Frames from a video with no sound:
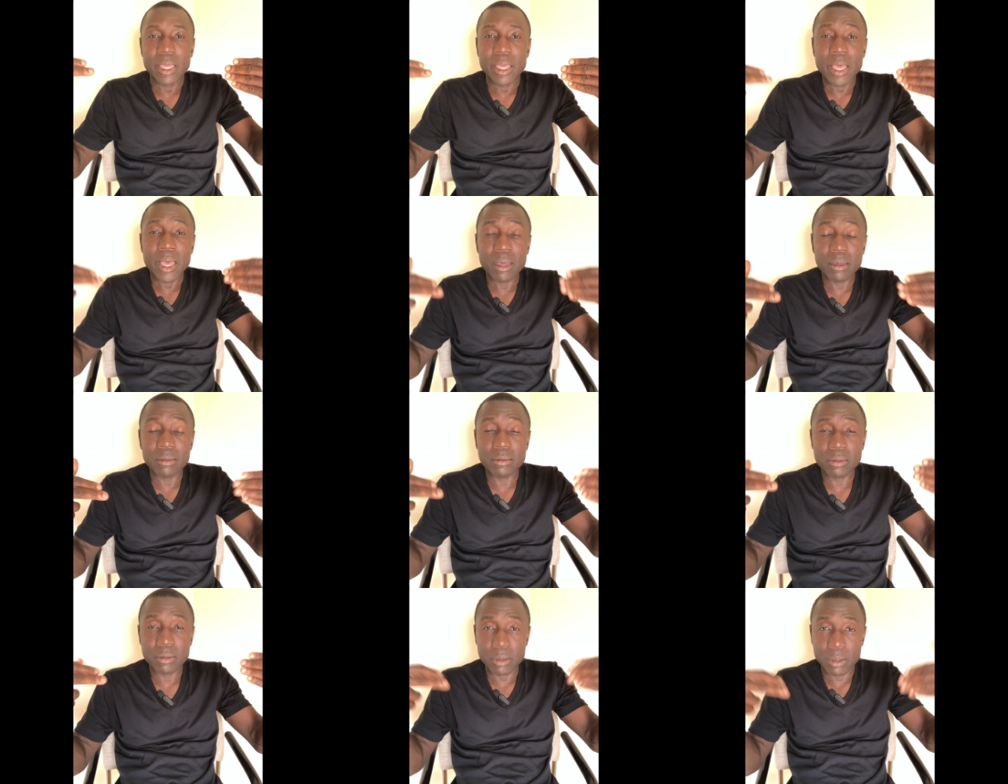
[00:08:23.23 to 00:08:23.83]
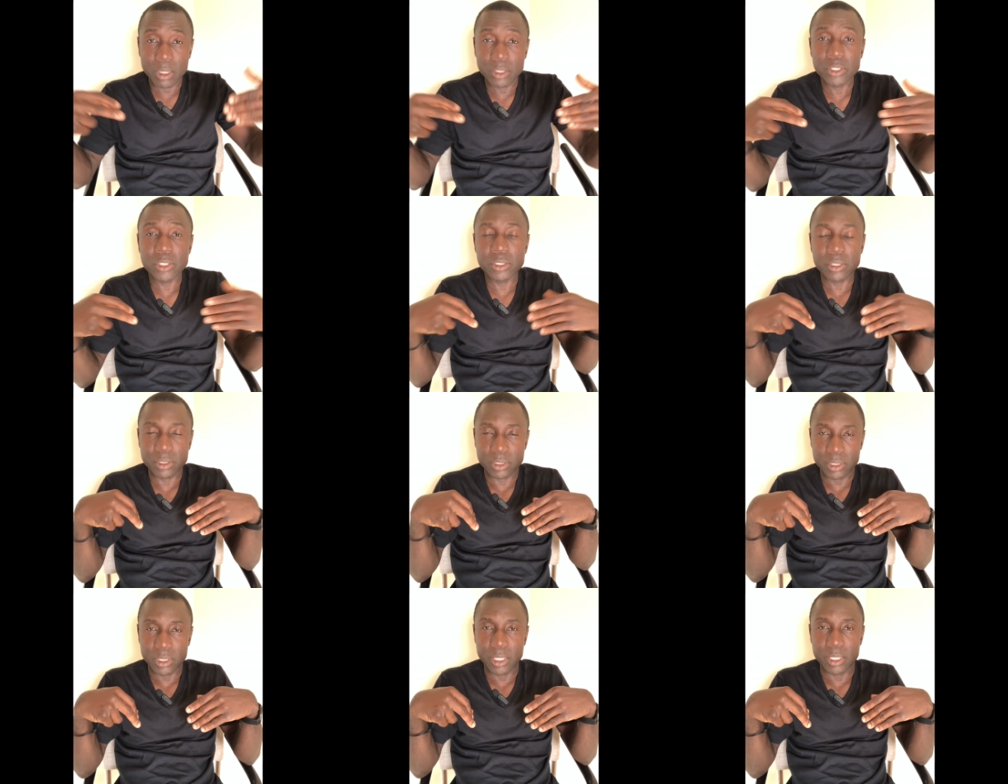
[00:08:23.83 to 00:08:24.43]
health
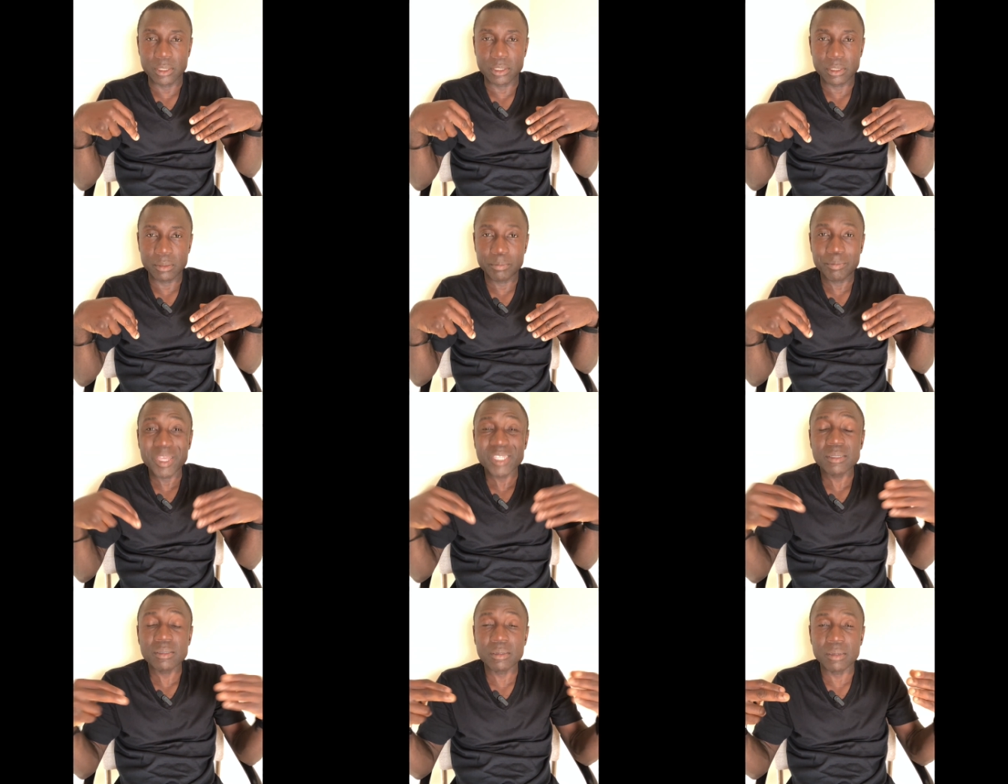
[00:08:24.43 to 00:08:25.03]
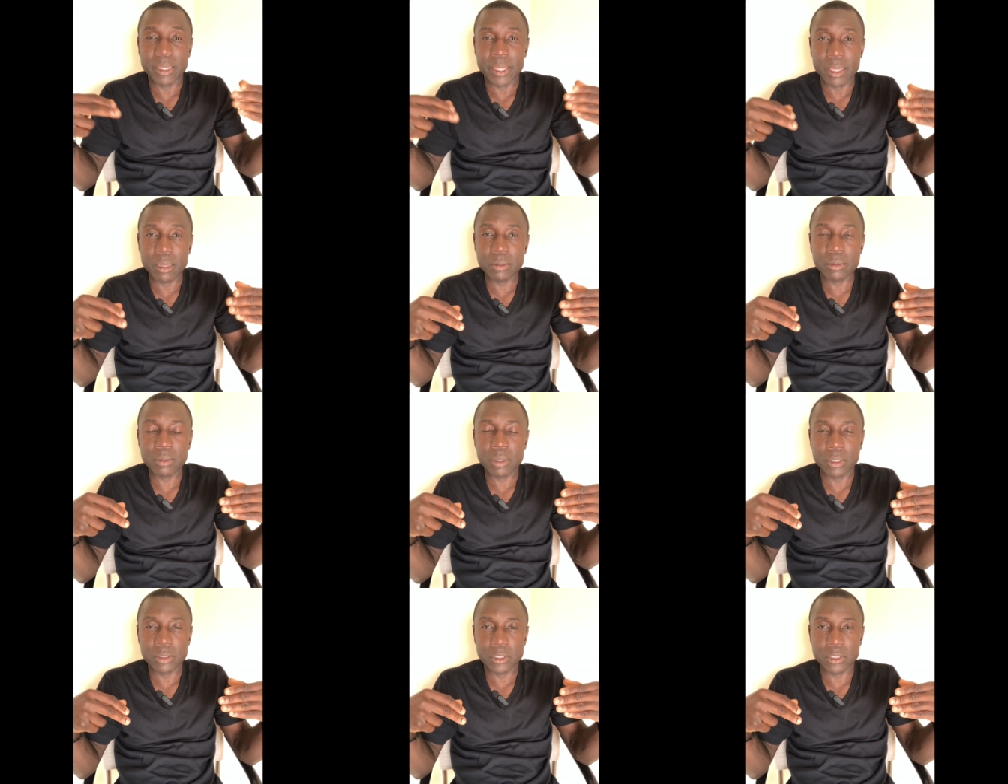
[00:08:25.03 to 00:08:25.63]
consciousness, personal
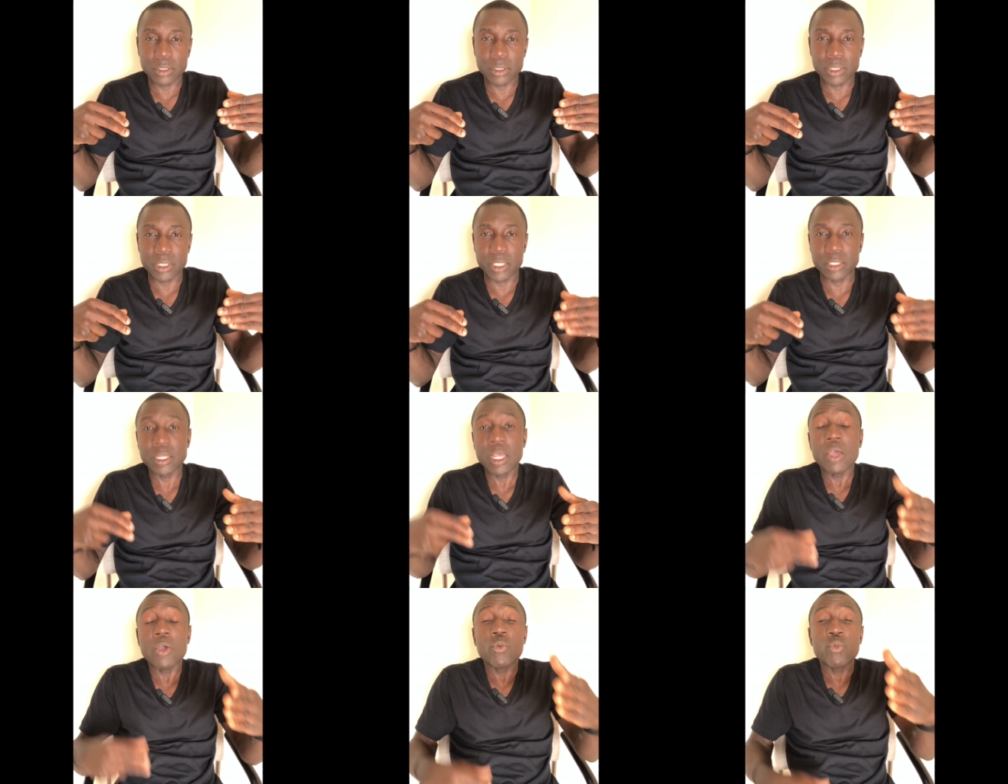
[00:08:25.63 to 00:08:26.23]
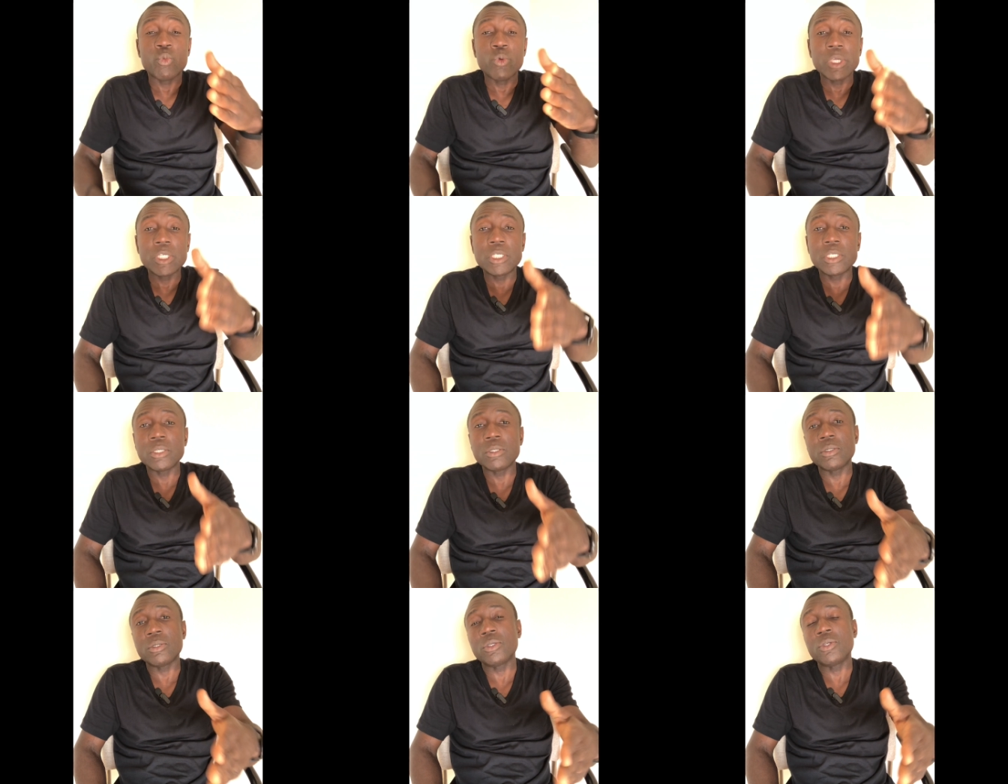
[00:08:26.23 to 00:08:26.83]
health consciousness,
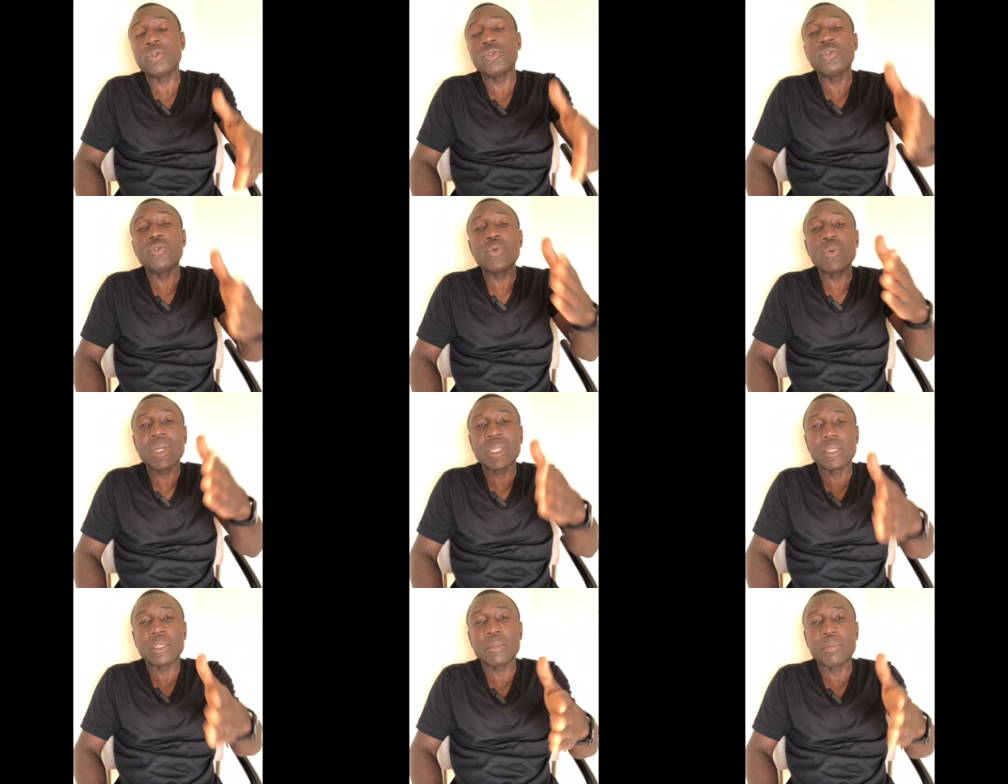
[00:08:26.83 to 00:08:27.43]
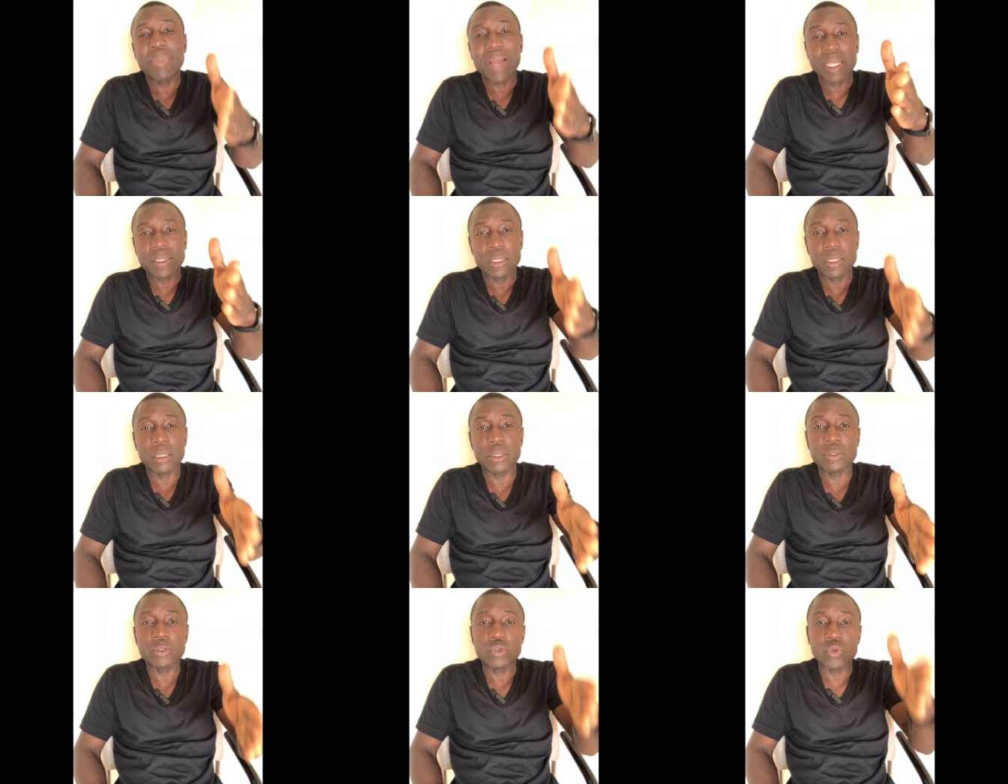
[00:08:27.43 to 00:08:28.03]
which you are not
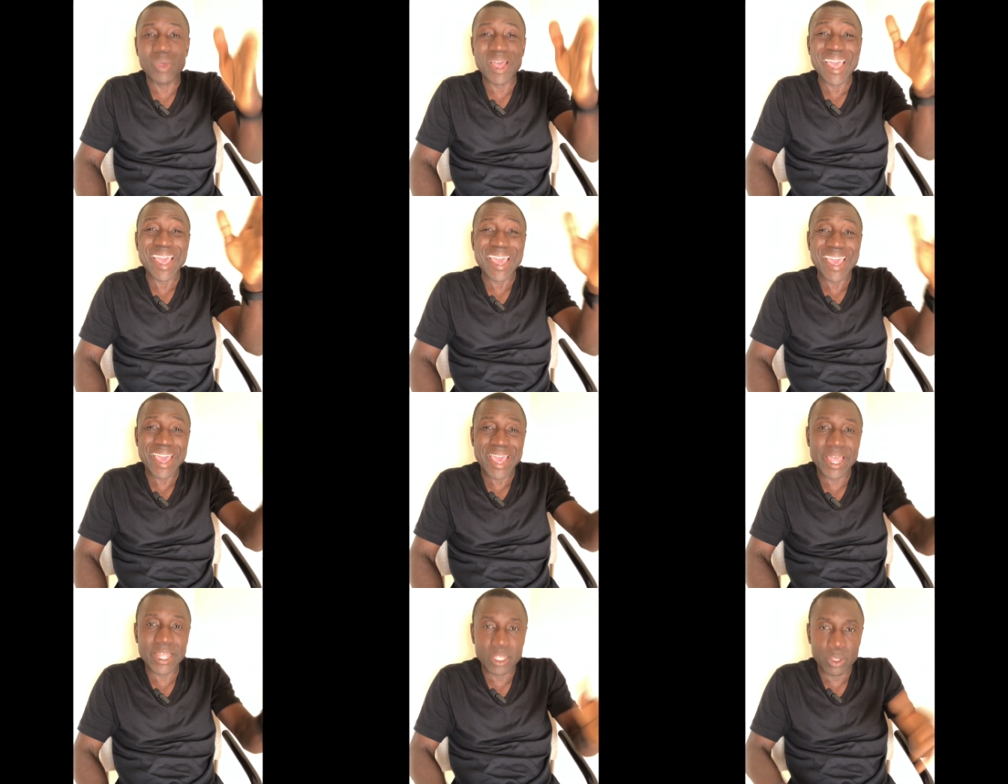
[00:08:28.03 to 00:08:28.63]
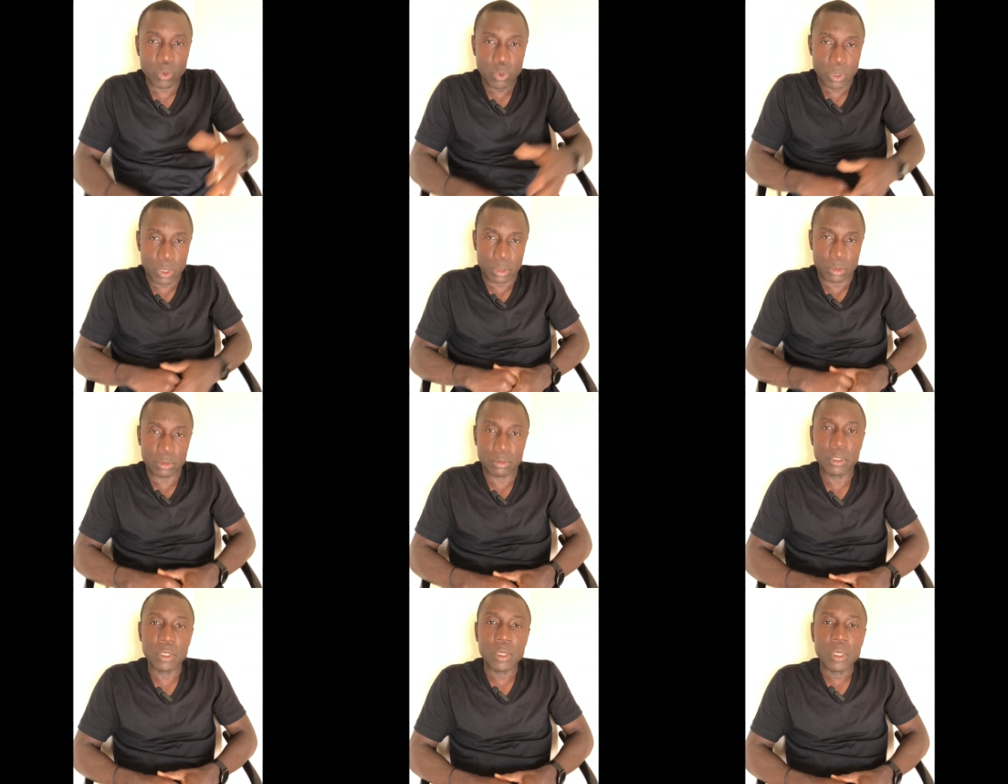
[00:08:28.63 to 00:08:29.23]
passing on to
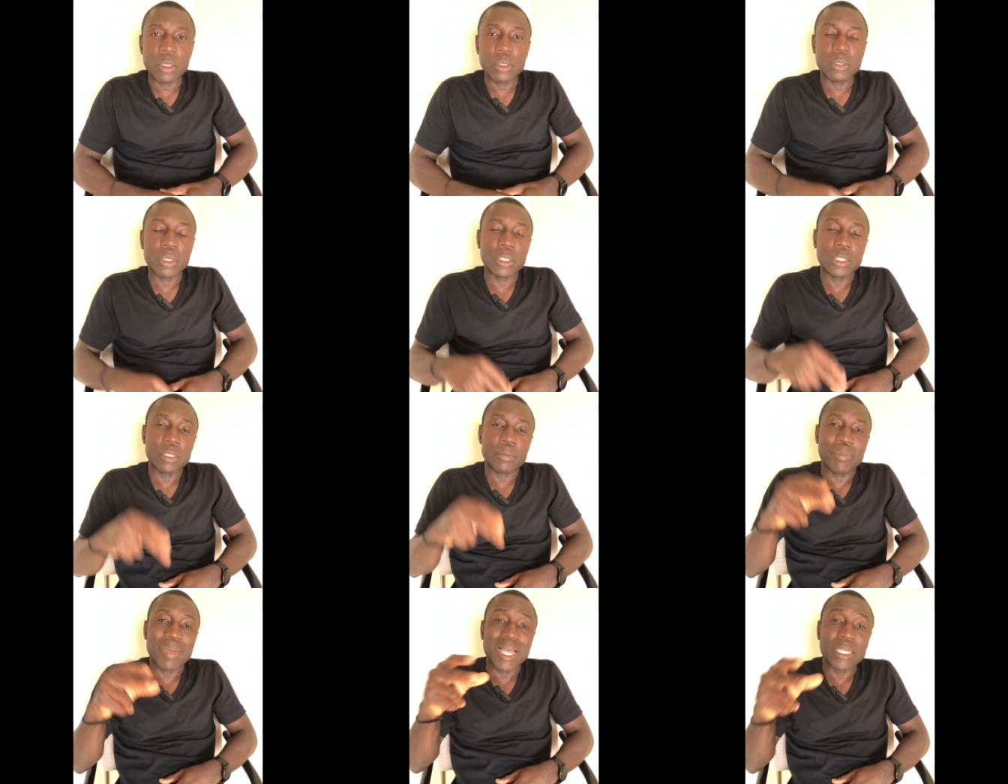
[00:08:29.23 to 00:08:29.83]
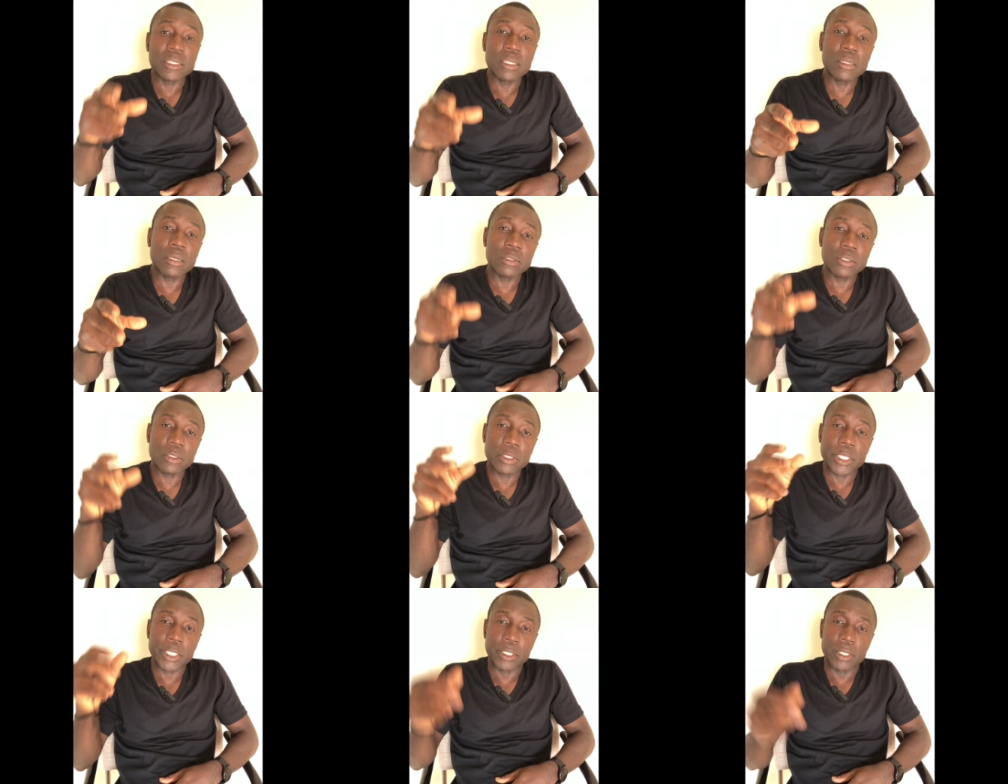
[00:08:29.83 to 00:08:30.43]
anyone. You're not passing
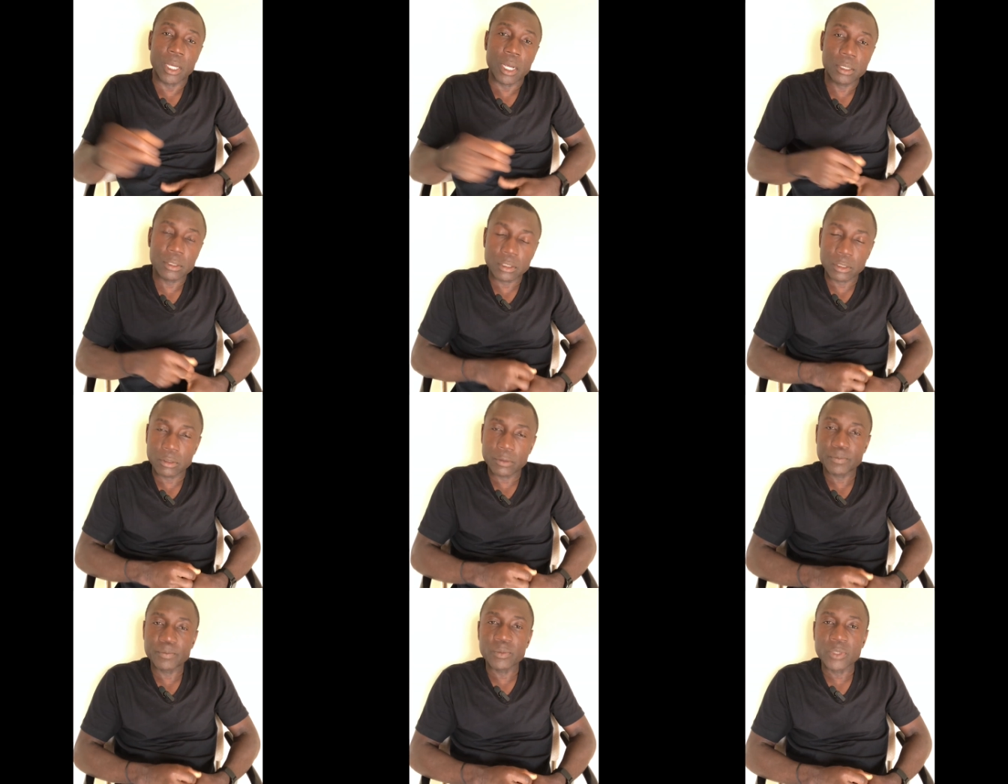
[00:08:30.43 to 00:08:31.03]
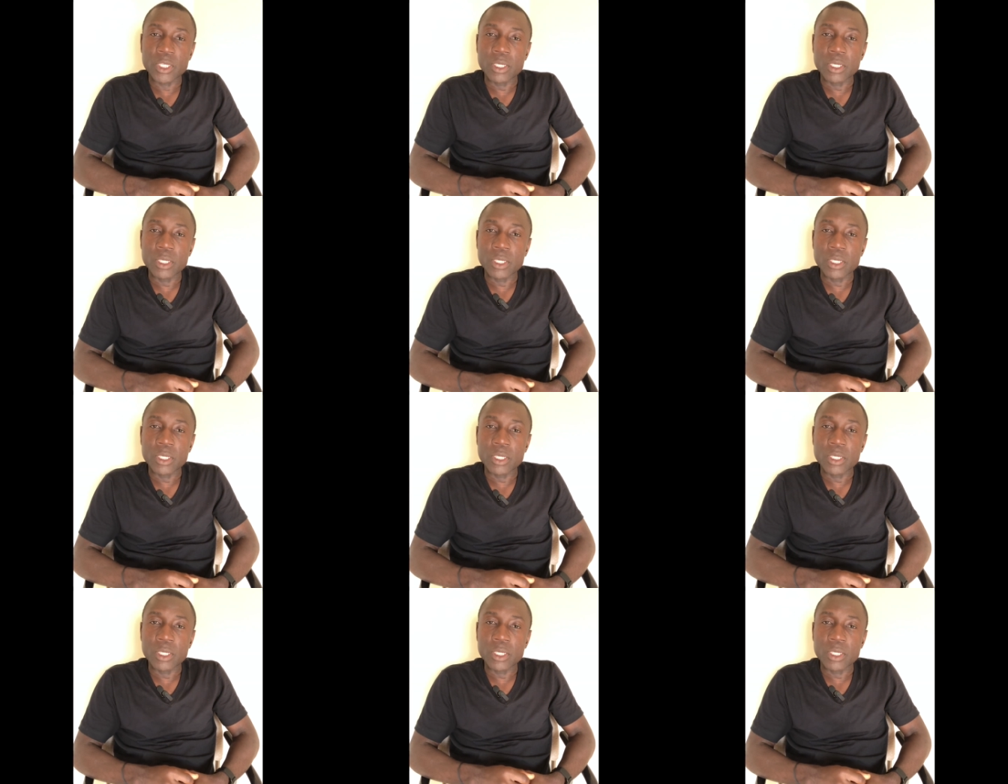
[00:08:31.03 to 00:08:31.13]
on to the doctor.